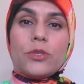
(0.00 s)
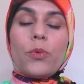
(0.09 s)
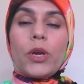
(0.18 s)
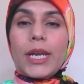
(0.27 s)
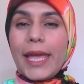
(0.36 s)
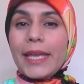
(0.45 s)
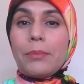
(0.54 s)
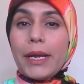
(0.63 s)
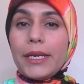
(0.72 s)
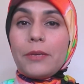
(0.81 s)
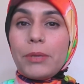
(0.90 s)
You want
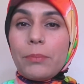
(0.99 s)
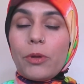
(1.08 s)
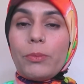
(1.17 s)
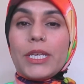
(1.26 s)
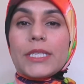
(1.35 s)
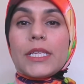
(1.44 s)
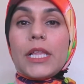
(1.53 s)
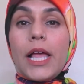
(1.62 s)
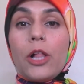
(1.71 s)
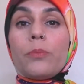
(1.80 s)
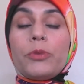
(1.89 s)
like-minded people, because they'll
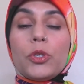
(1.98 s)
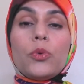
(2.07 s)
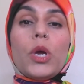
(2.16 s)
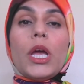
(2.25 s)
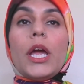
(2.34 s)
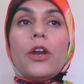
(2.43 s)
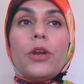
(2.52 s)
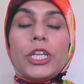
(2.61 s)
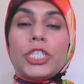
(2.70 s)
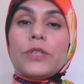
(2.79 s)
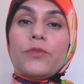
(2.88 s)
help you
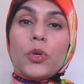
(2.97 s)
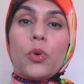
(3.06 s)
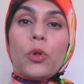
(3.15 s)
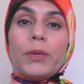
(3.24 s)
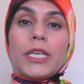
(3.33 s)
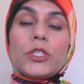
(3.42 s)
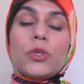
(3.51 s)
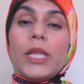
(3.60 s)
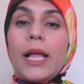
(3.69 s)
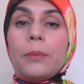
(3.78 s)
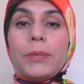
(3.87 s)
achieve your goal, because you'll
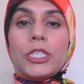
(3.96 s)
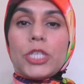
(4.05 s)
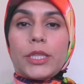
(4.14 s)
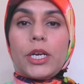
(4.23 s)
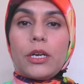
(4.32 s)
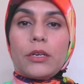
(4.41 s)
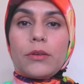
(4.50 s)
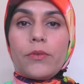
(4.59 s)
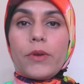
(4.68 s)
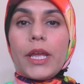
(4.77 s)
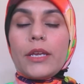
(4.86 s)
help each other,
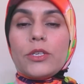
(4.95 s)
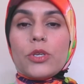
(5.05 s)
right?